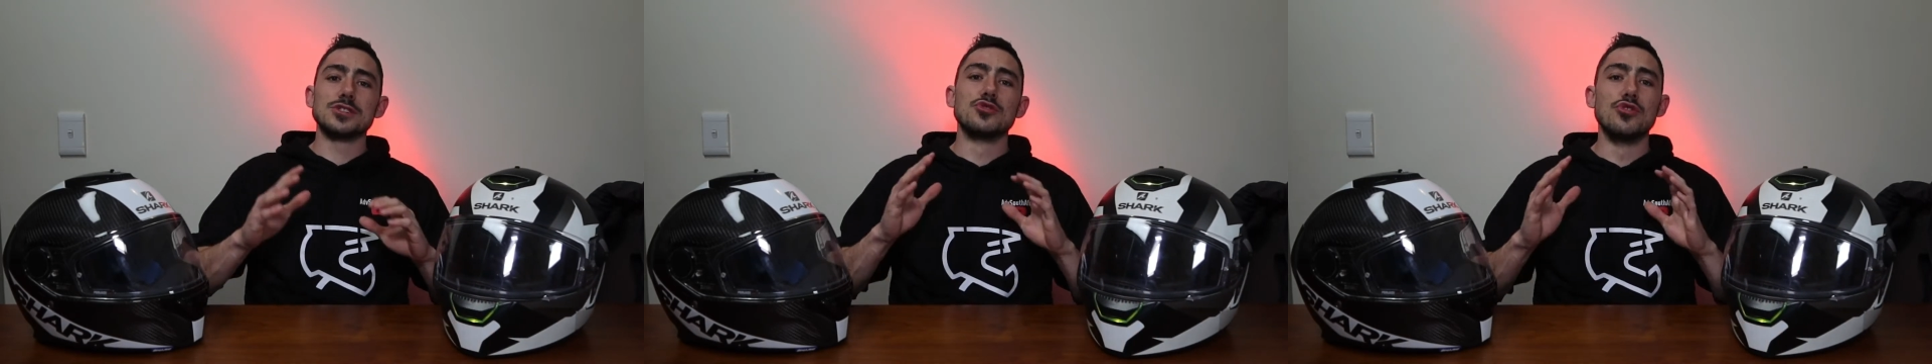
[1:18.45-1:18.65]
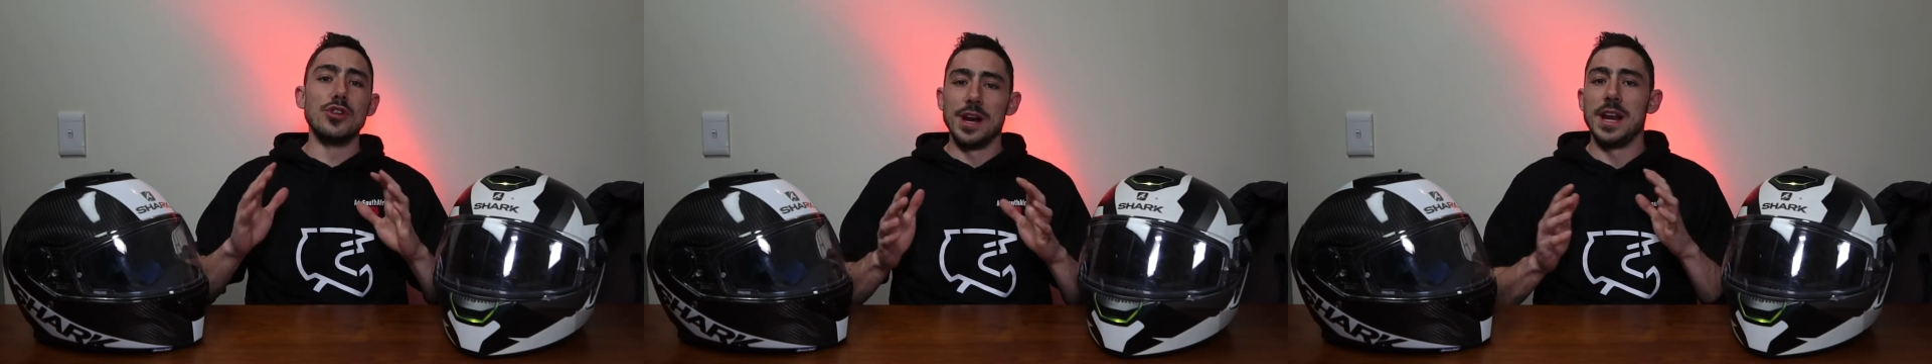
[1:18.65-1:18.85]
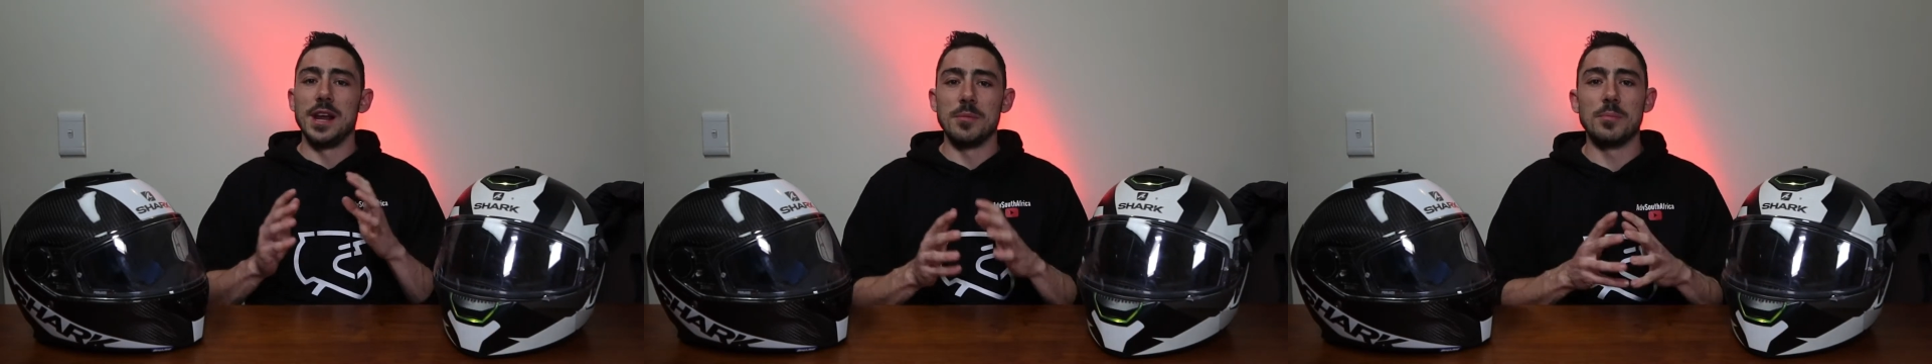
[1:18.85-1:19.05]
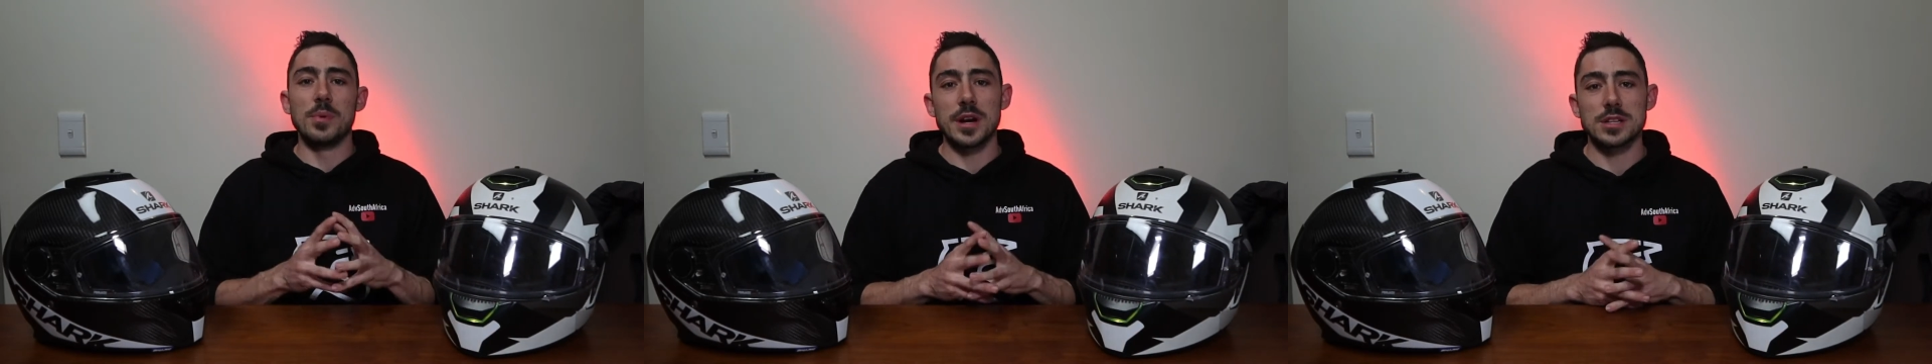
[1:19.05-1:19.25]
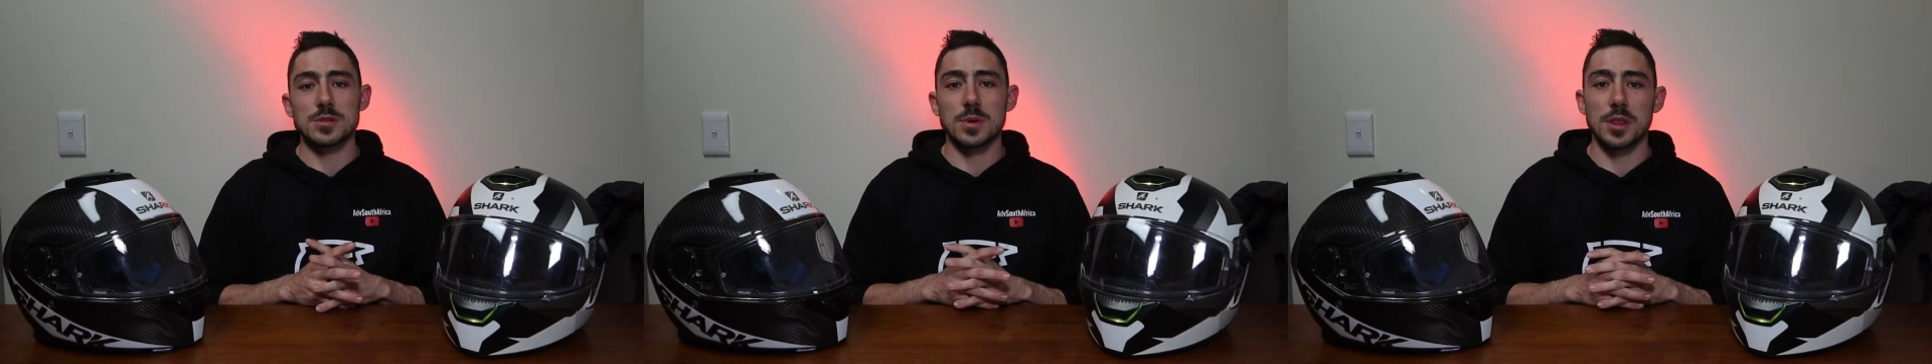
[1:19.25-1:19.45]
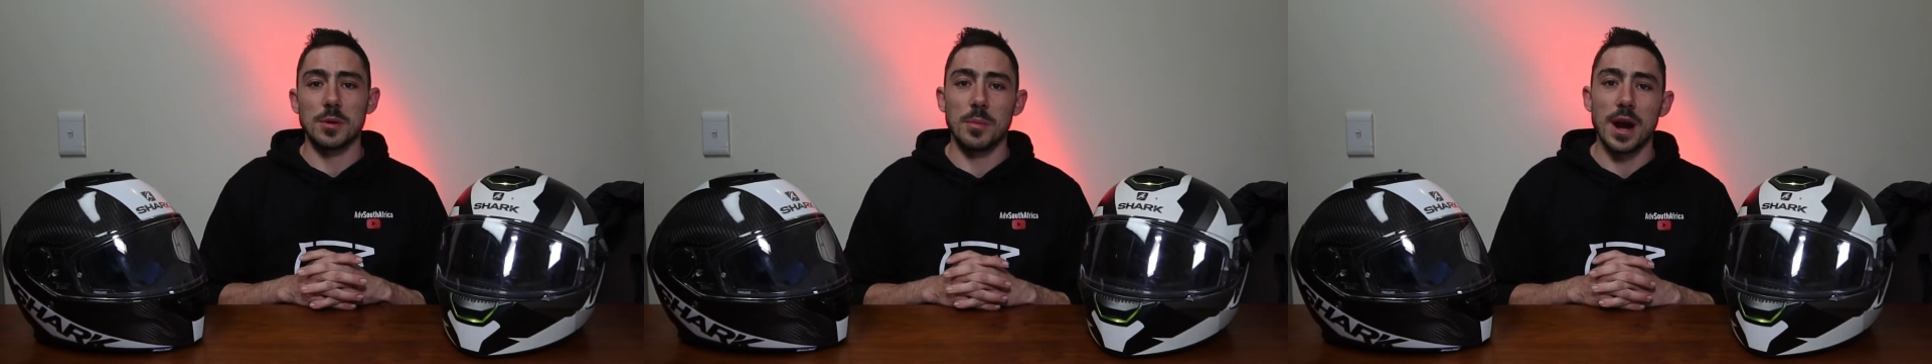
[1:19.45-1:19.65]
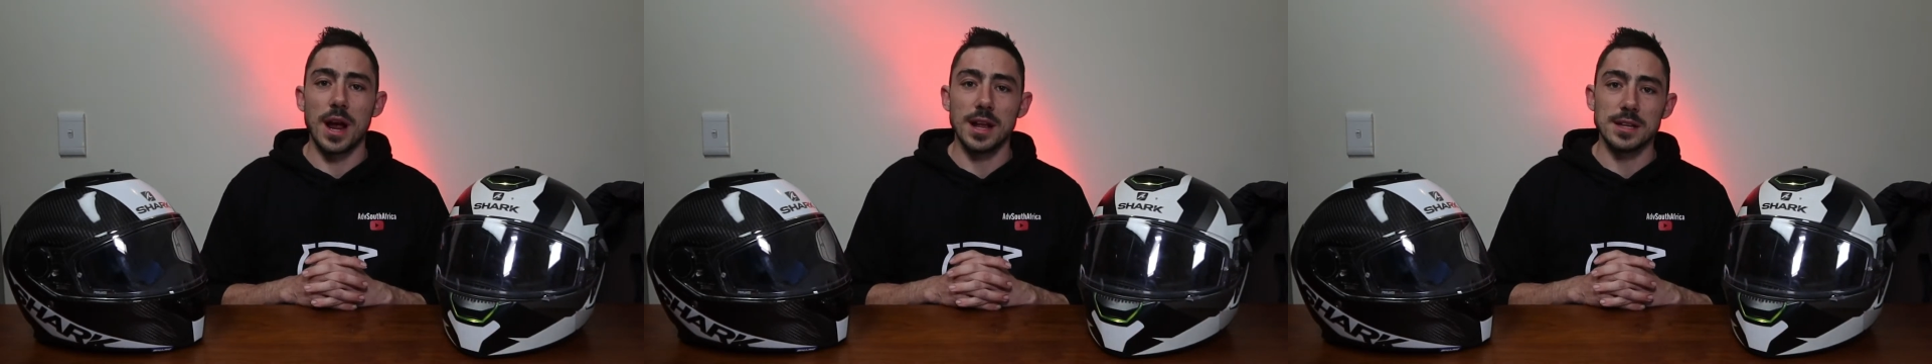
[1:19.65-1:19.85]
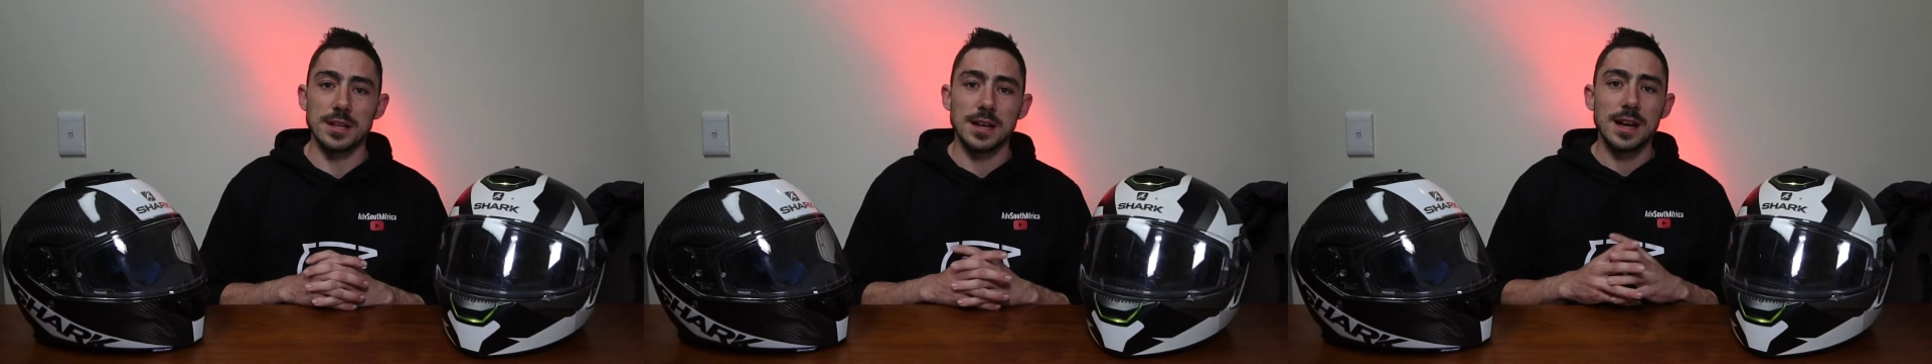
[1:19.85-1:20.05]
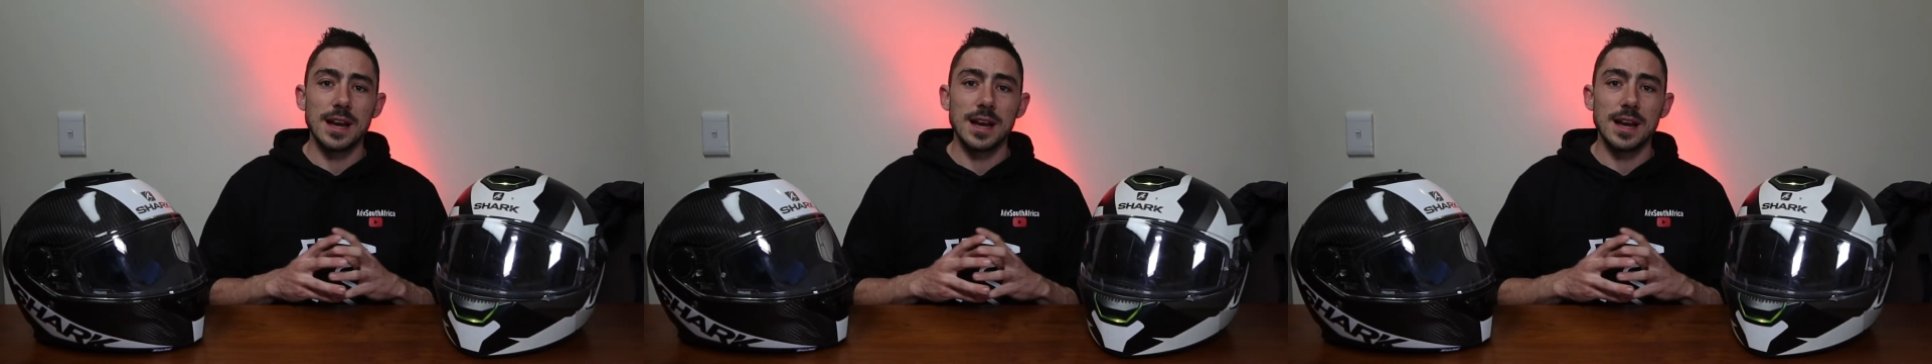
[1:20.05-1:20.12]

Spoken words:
really impressed with the brand.